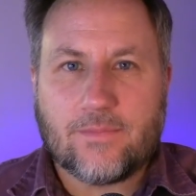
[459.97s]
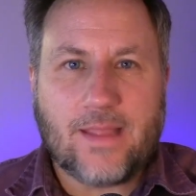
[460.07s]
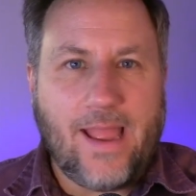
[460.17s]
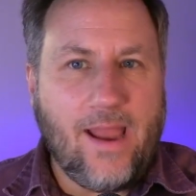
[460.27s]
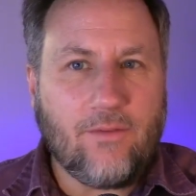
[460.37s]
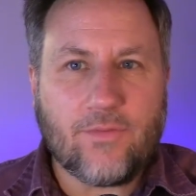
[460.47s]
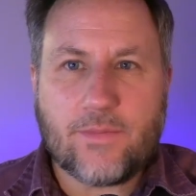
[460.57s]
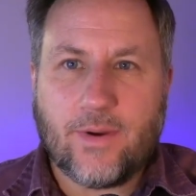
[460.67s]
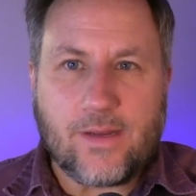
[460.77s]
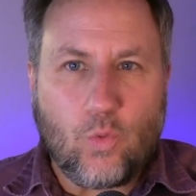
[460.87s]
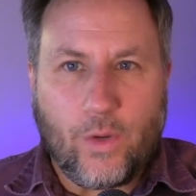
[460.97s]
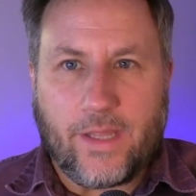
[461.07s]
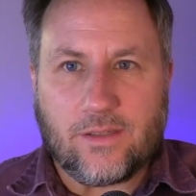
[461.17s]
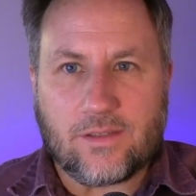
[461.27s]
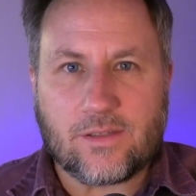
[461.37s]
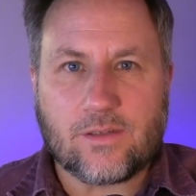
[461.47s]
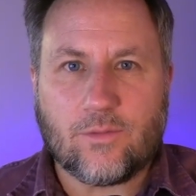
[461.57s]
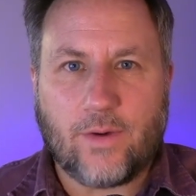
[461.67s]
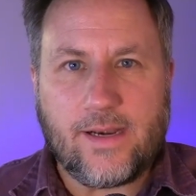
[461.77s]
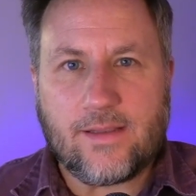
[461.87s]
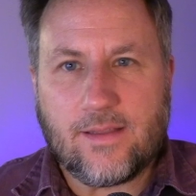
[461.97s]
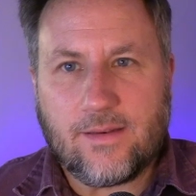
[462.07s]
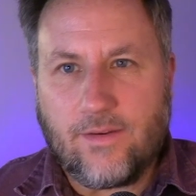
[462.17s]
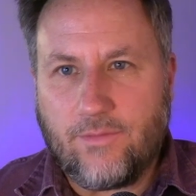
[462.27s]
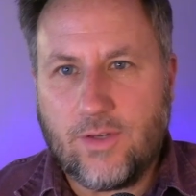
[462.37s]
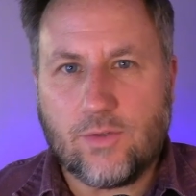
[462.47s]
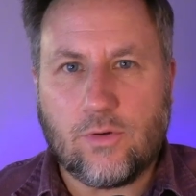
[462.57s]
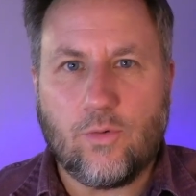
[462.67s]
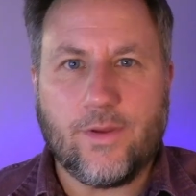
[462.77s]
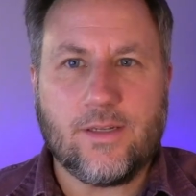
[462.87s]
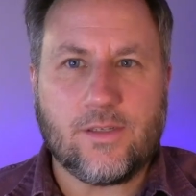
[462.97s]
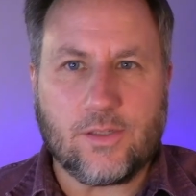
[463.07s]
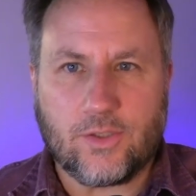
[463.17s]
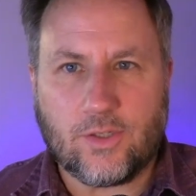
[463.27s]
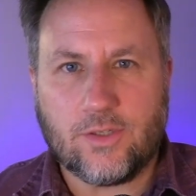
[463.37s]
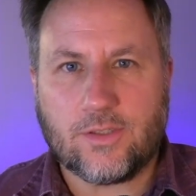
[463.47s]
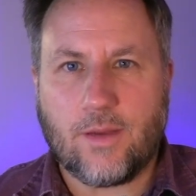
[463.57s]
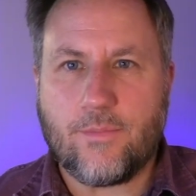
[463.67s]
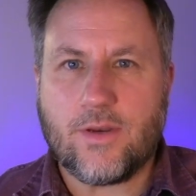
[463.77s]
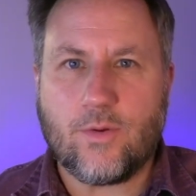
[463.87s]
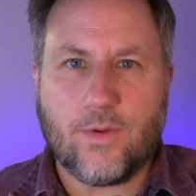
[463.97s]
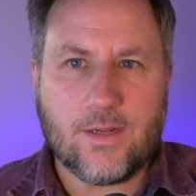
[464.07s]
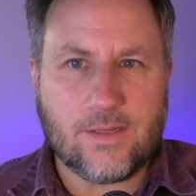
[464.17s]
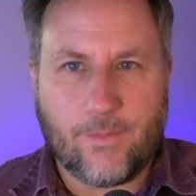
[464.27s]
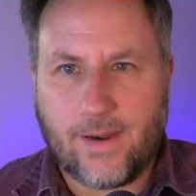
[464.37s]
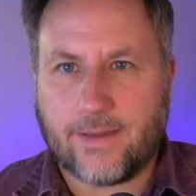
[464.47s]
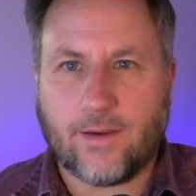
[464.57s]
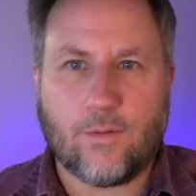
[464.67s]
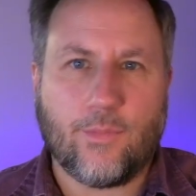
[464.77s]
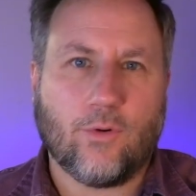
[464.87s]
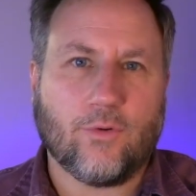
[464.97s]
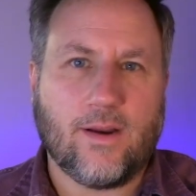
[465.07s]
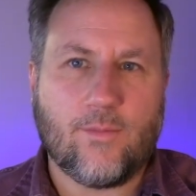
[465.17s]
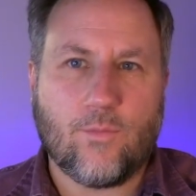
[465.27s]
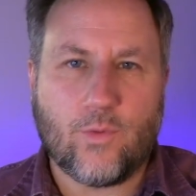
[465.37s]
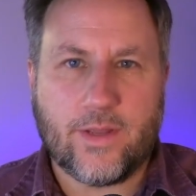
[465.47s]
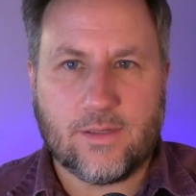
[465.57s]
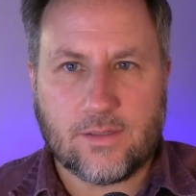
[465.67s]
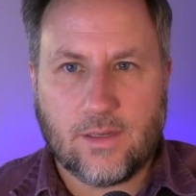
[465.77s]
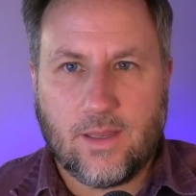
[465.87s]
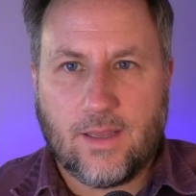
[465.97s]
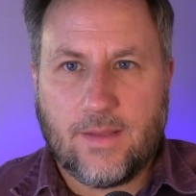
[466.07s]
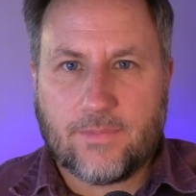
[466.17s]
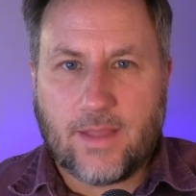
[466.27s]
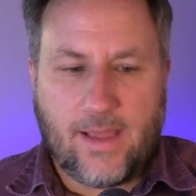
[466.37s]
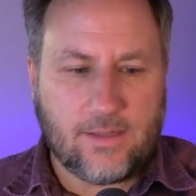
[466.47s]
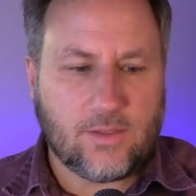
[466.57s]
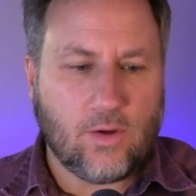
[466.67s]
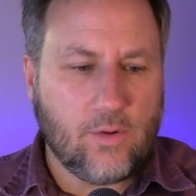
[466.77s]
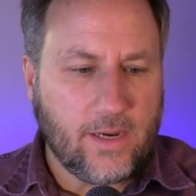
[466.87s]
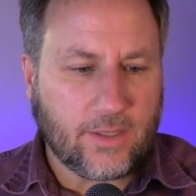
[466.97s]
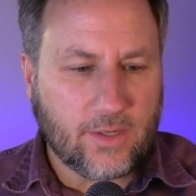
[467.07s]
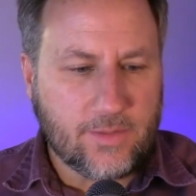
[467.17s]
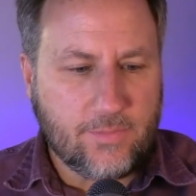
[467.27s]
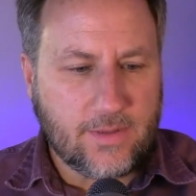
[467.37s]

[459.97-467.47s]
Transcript: everybody wins, right? The individual wins, the insurance company wins, the Medicare program wins. And so it could be